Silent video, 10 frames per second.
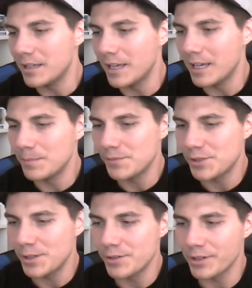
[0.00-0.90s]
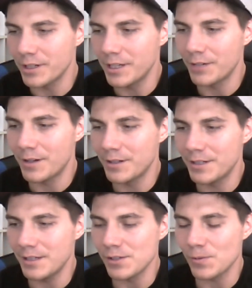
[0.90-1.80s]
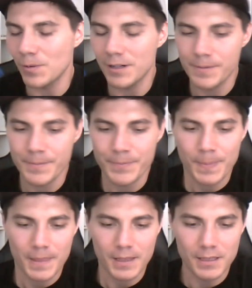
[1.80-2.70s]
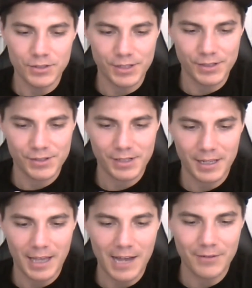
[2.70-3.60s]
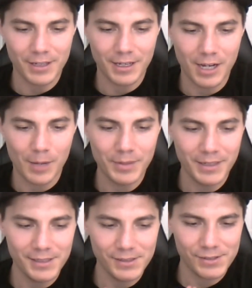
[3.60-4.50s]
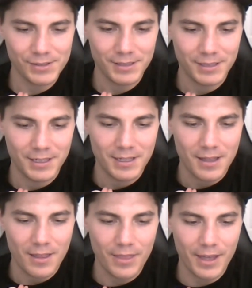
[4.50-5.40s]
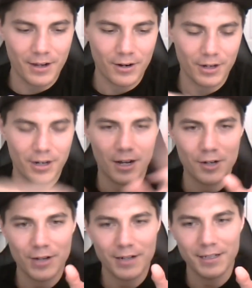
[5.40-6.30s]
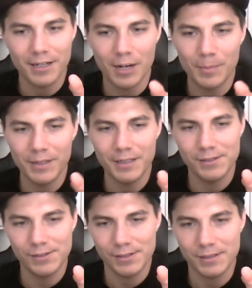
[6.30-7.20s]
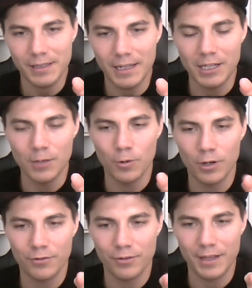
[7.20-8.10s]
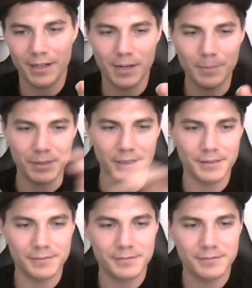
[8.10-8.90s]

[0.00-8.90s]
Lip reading: game studios are going to get around it as well, is just having companies that are contracting companies, and you work for that company.